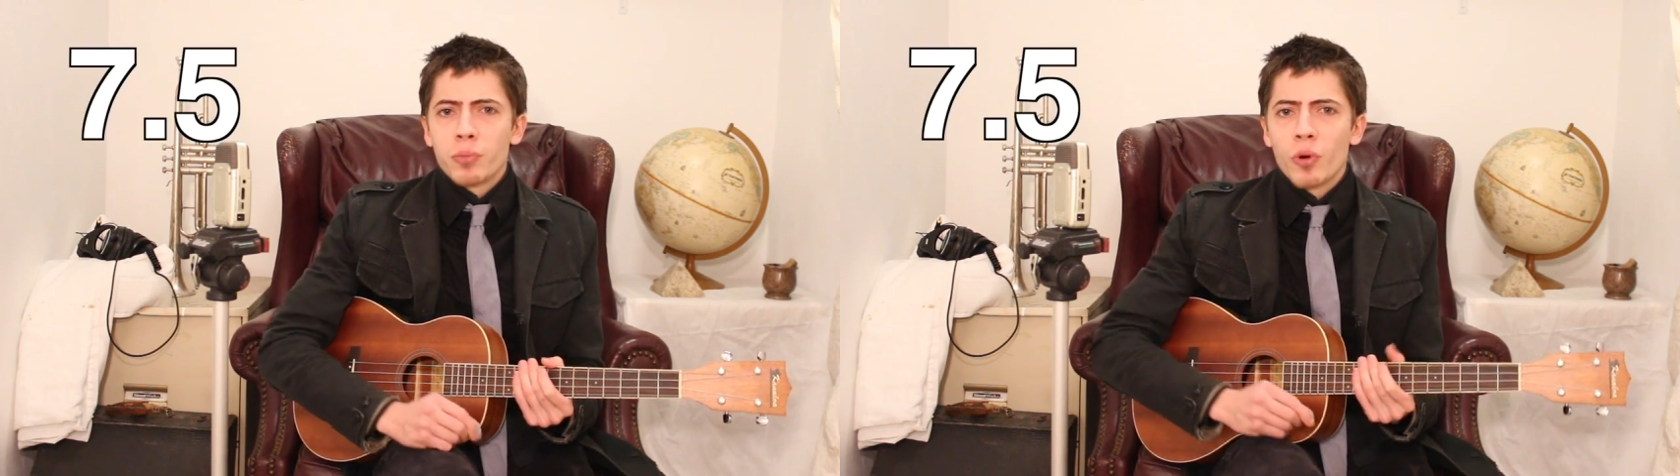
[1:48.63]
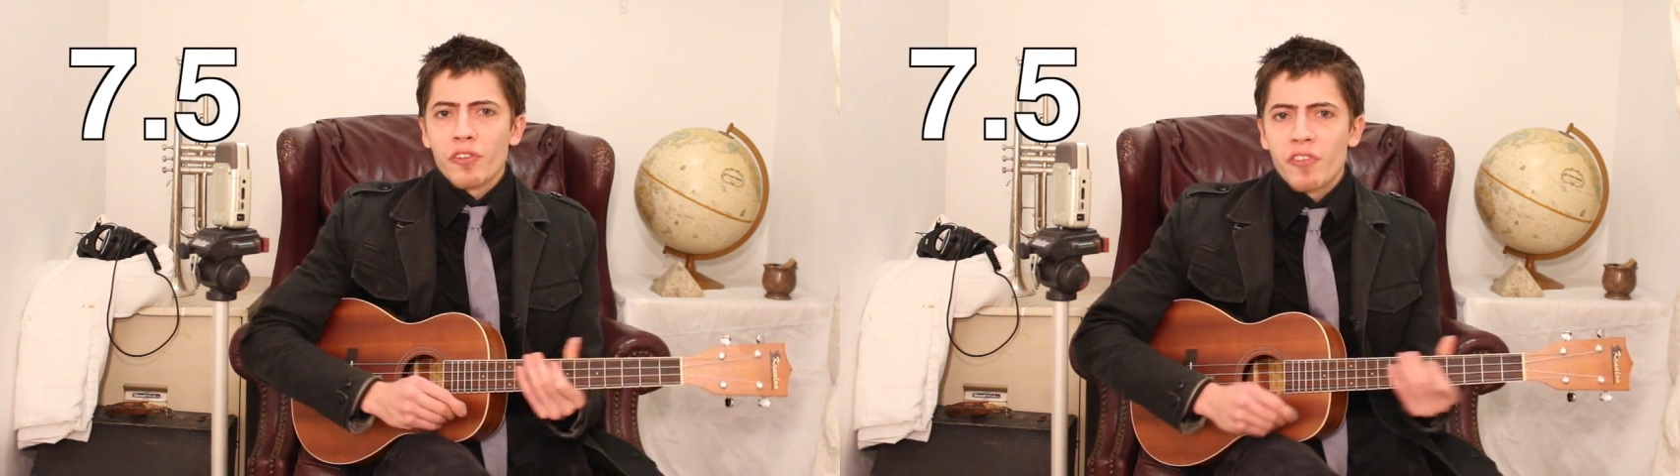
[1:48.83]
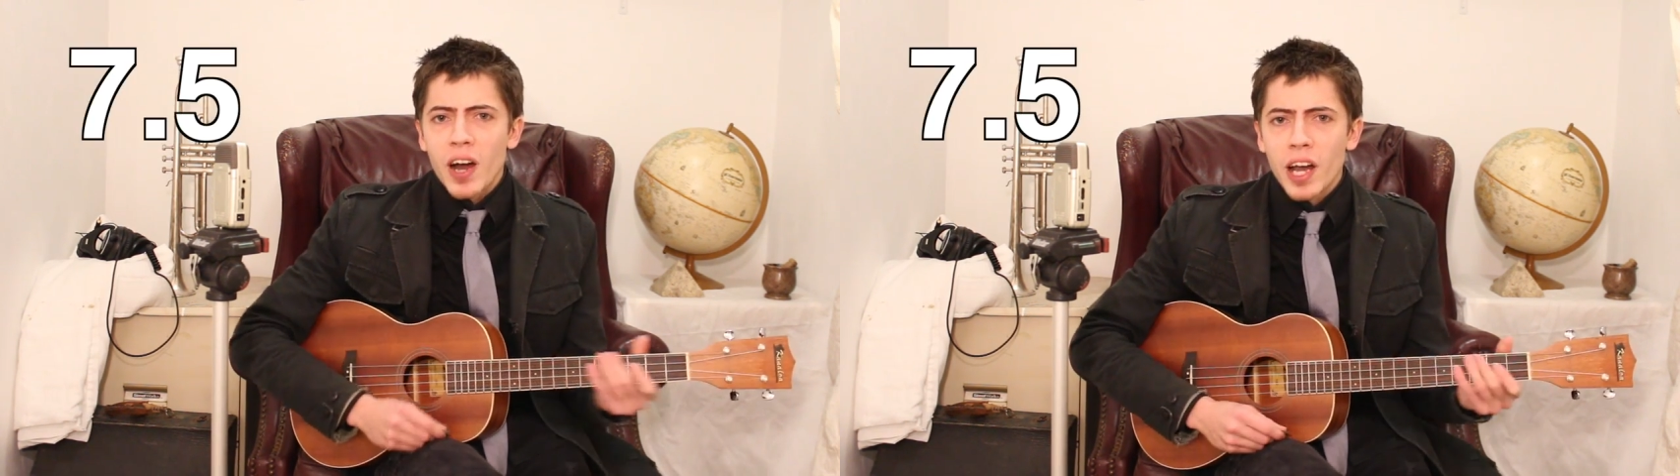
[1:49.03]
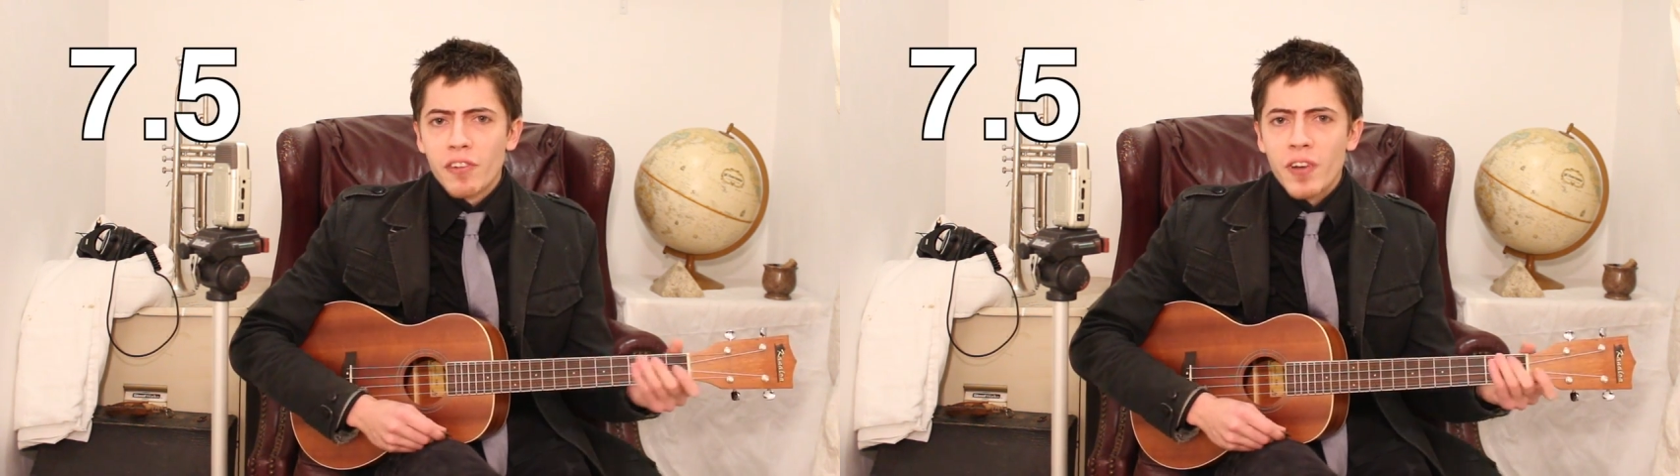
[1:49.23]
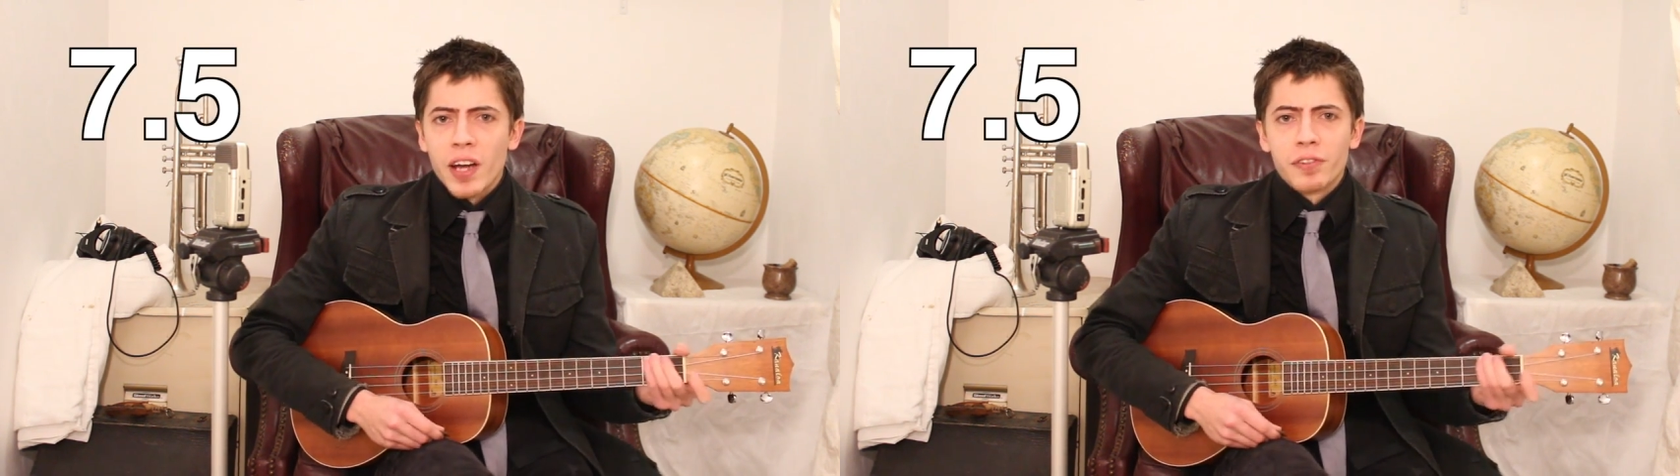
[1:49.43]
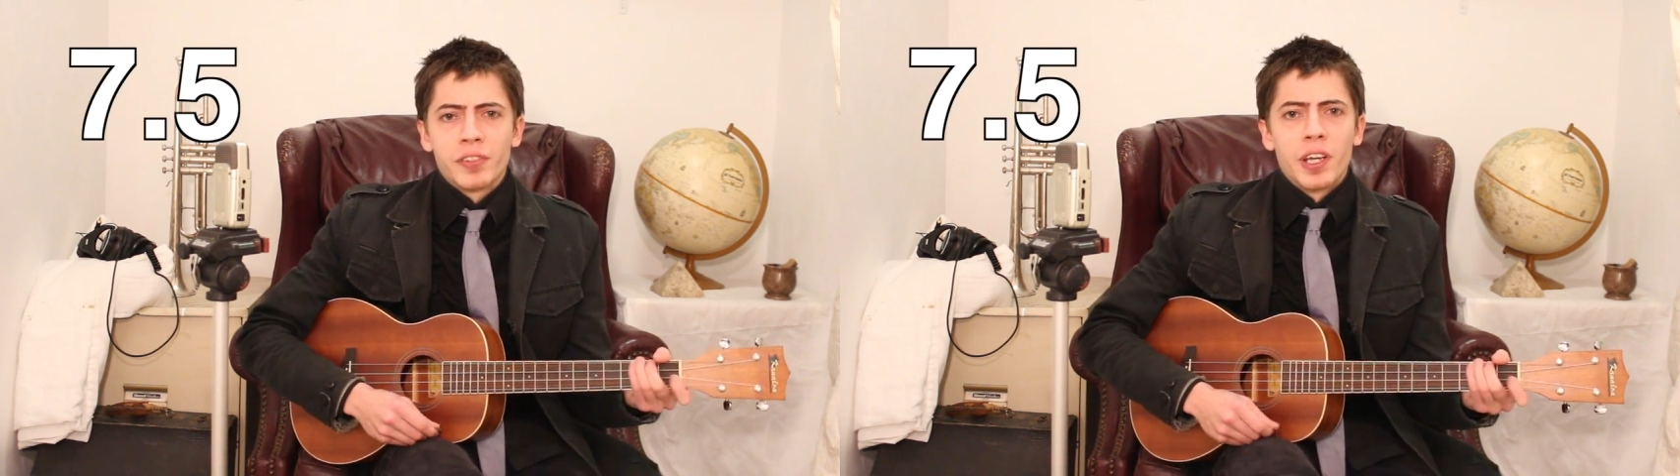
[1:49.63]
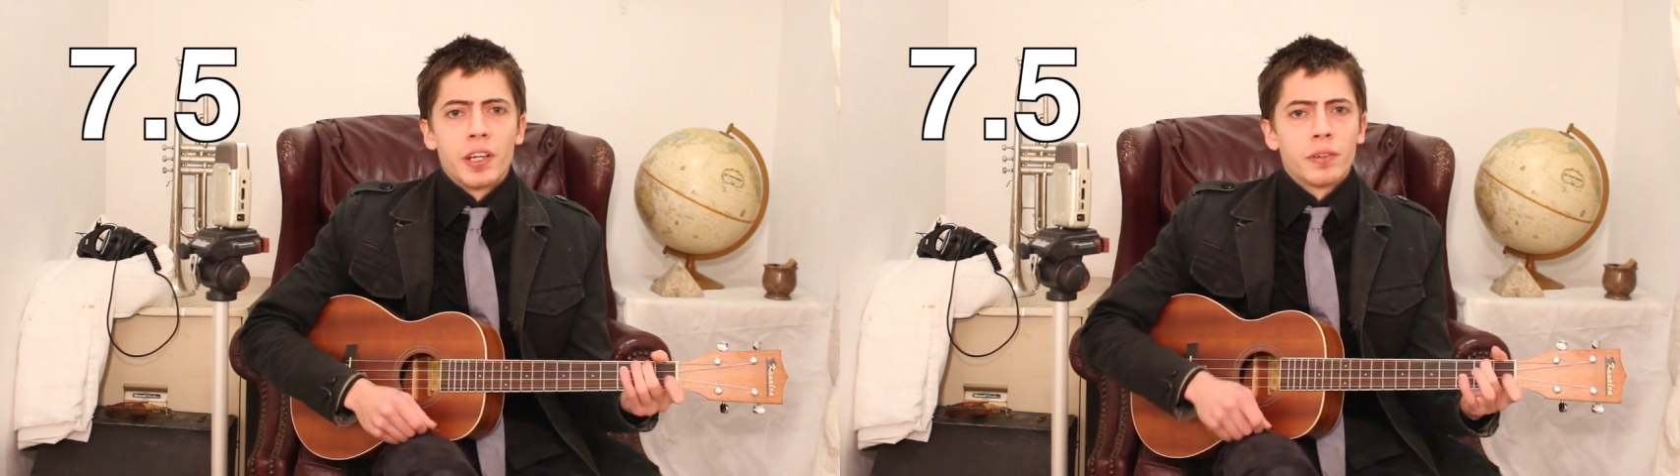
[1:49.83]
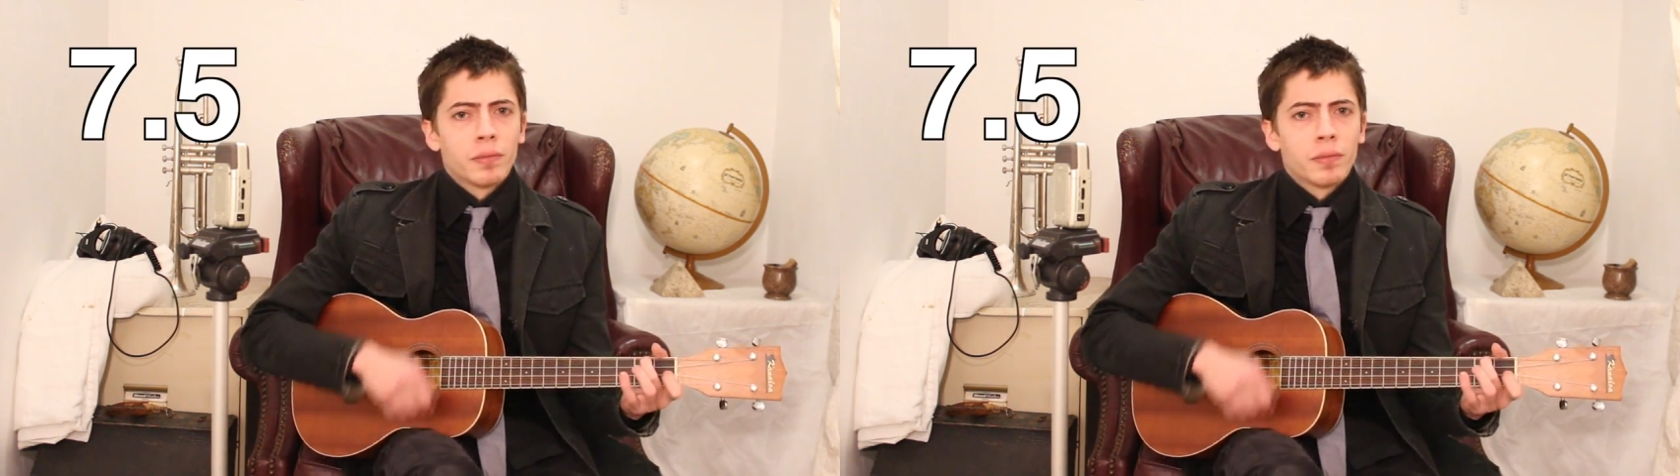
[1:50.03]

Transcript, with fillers: point five out of ten.